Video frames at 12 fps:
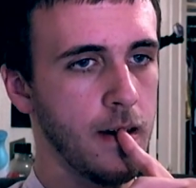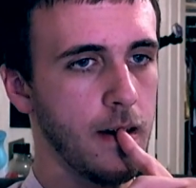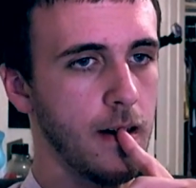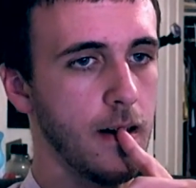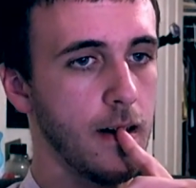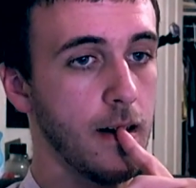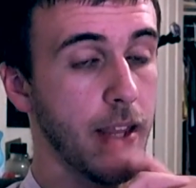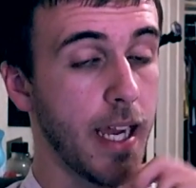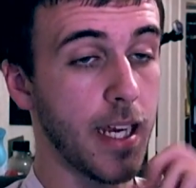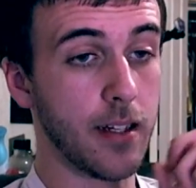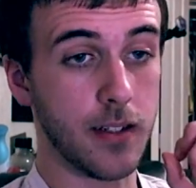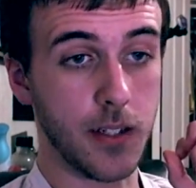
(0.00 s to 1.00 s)

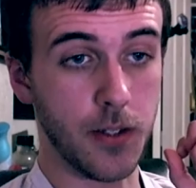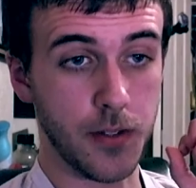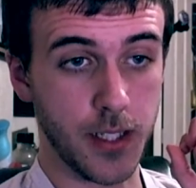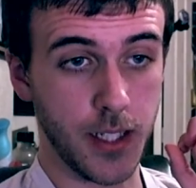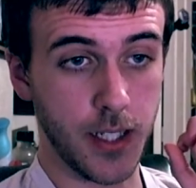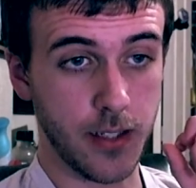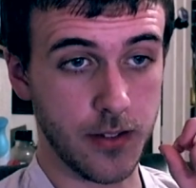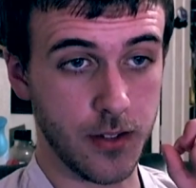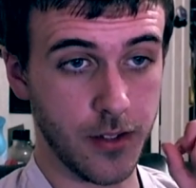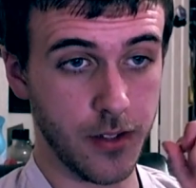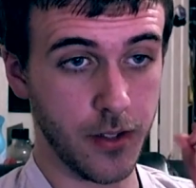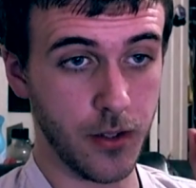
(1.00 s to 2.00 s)
That goes
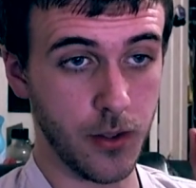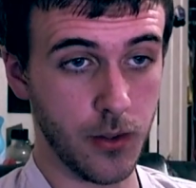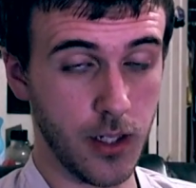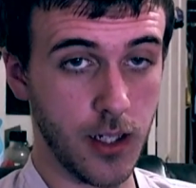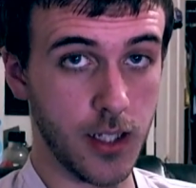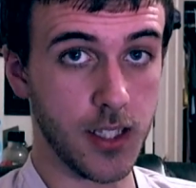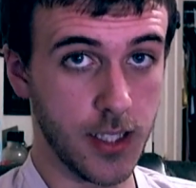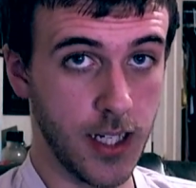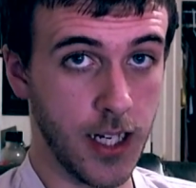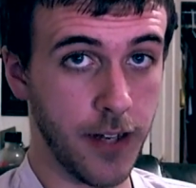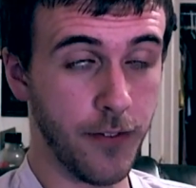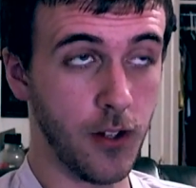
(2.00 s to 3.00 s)
into A
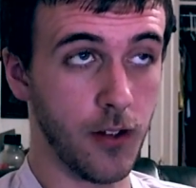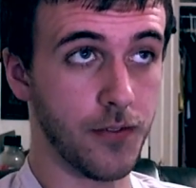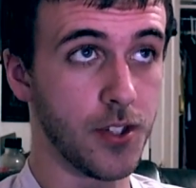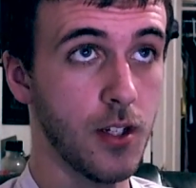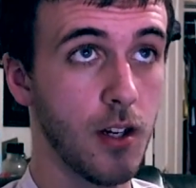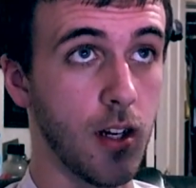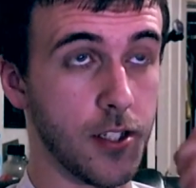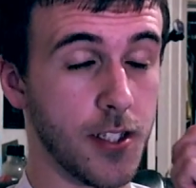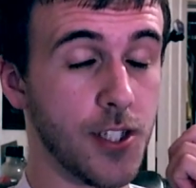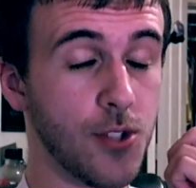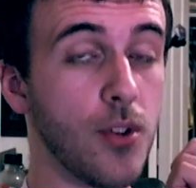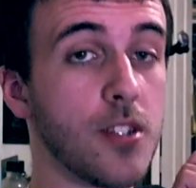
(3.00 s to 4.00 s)
Sky Full of Stars.
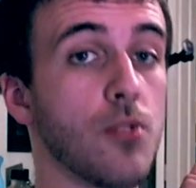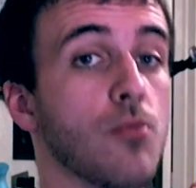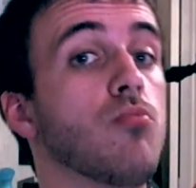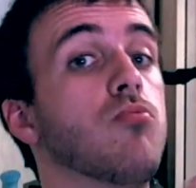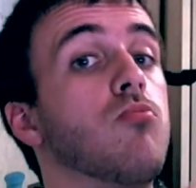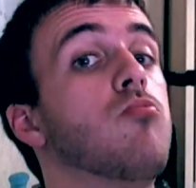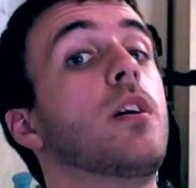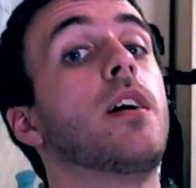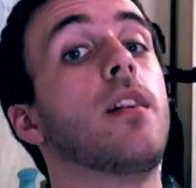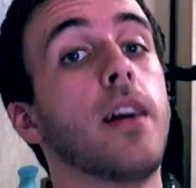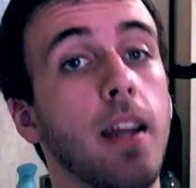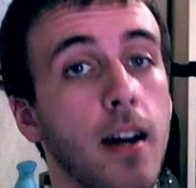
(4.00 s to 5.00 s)
This was a
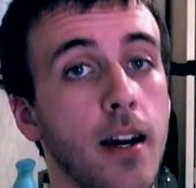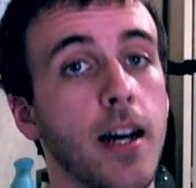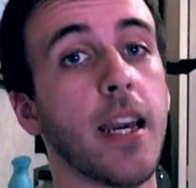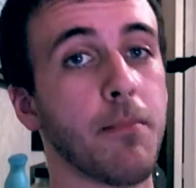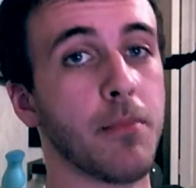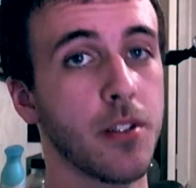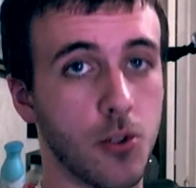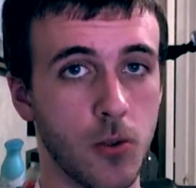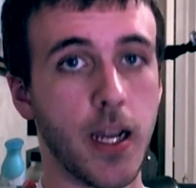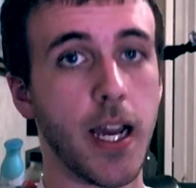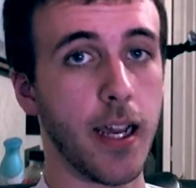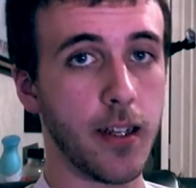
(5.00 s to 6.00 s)
really hyped
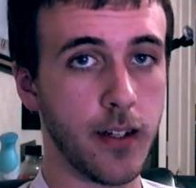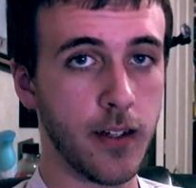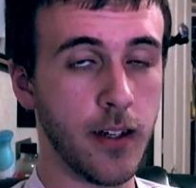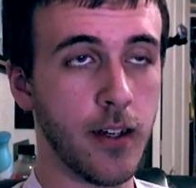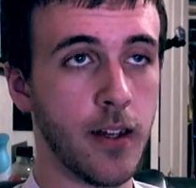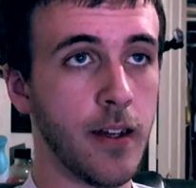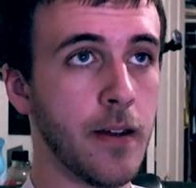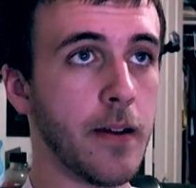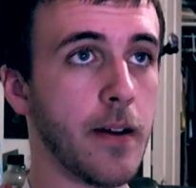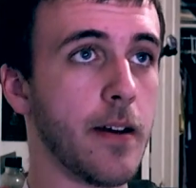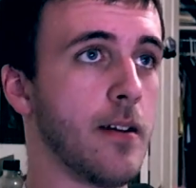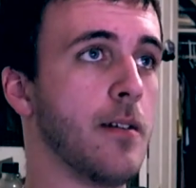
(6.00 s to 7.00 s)
track.
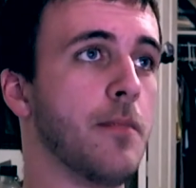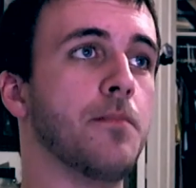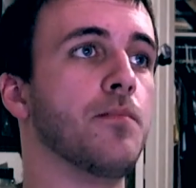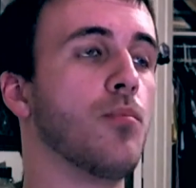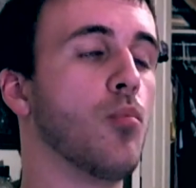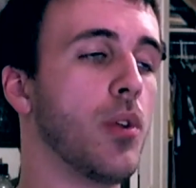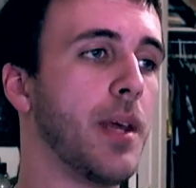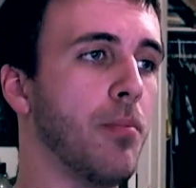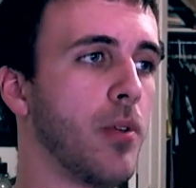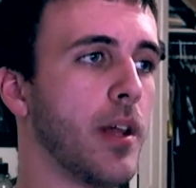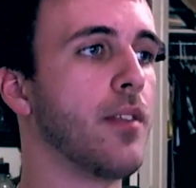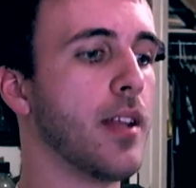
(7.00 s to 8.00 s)
When they
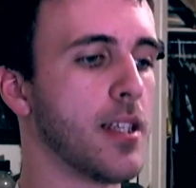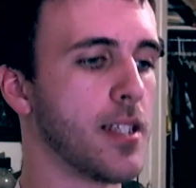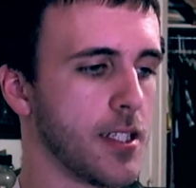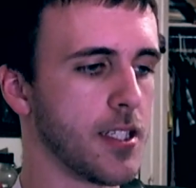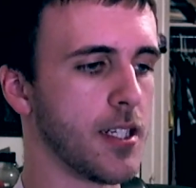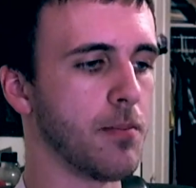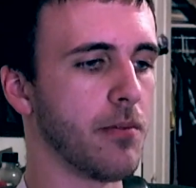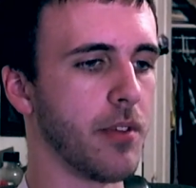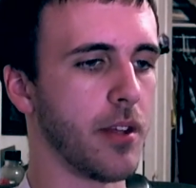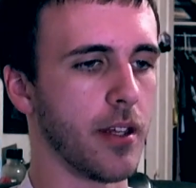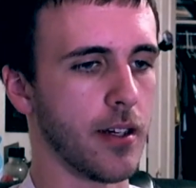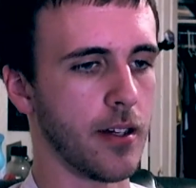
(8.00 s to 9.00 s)
played this at some of
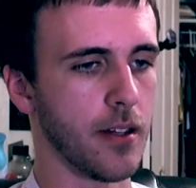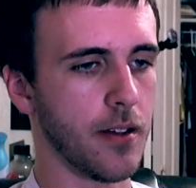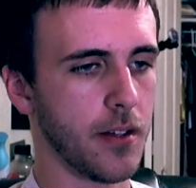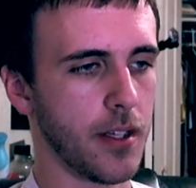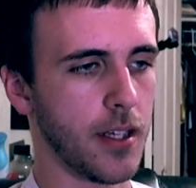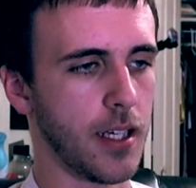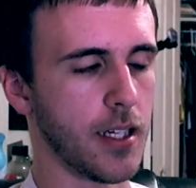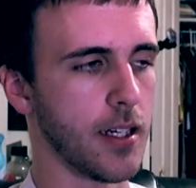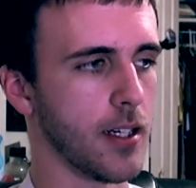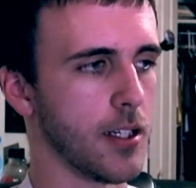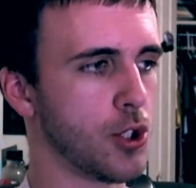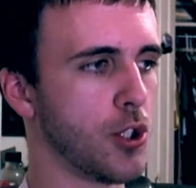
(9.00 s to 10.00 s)

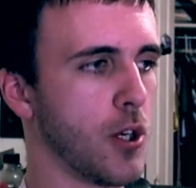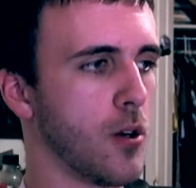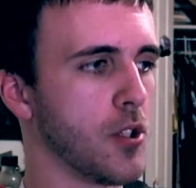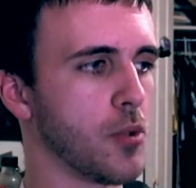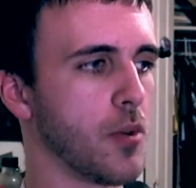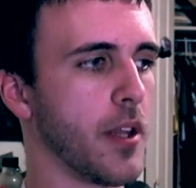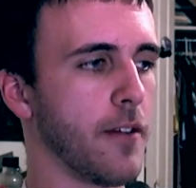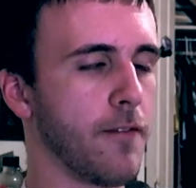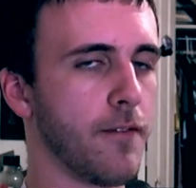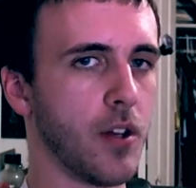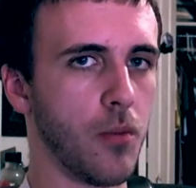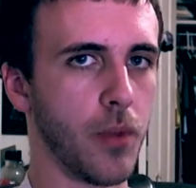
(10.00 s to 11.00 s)
the shows where they
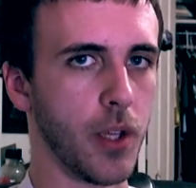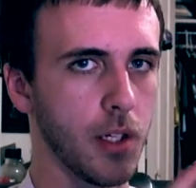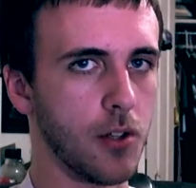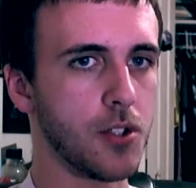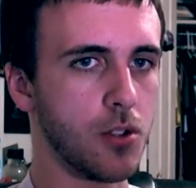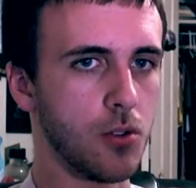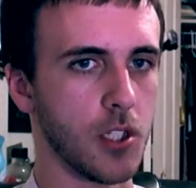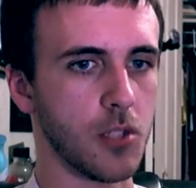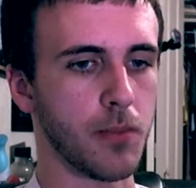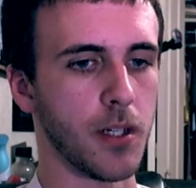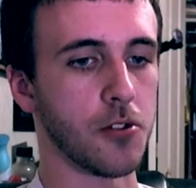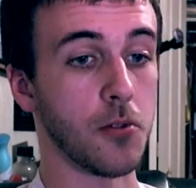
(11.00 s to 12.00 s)
filmed the Ghost Story
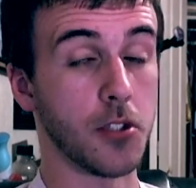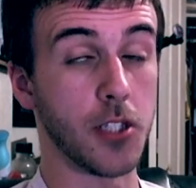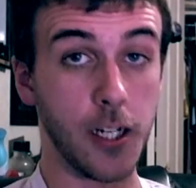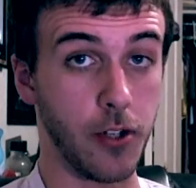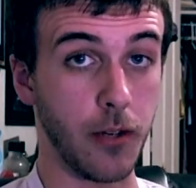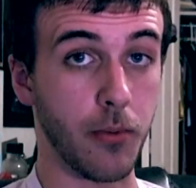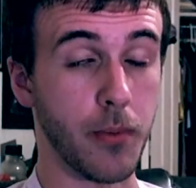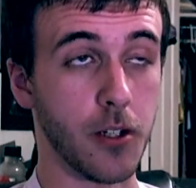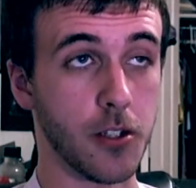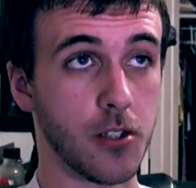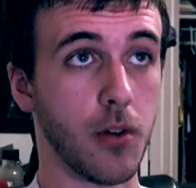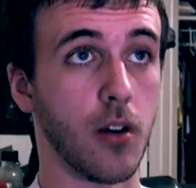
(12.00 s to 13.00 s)
special, which actually
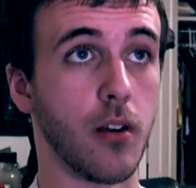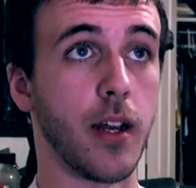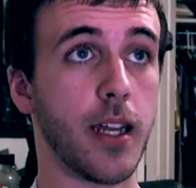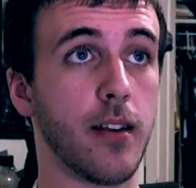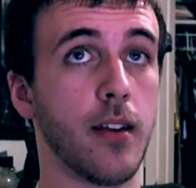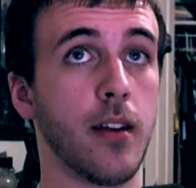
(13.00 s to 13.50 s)
premieres tomorrow night,